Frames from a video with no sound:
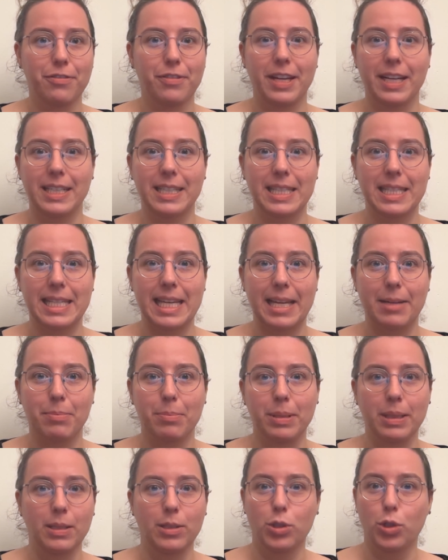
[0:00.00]
effects
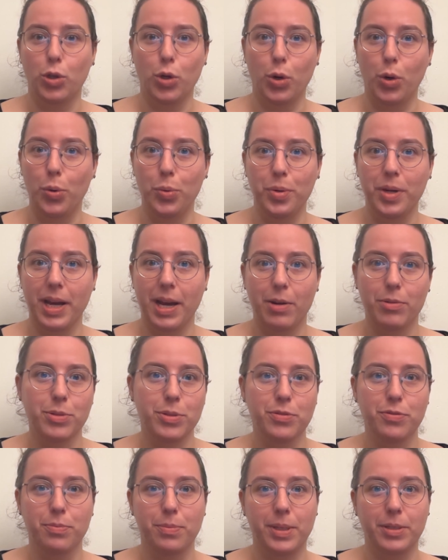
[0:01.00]
and build your own
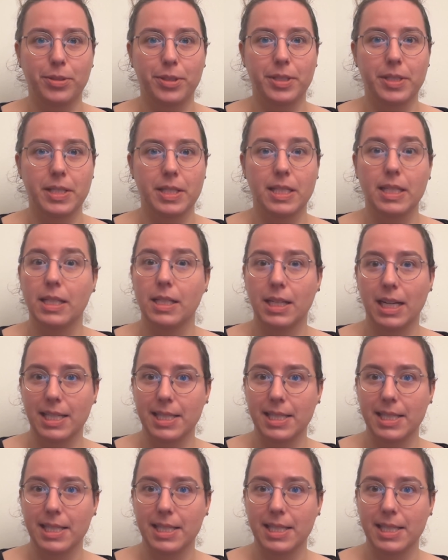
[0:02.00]
house of mirrors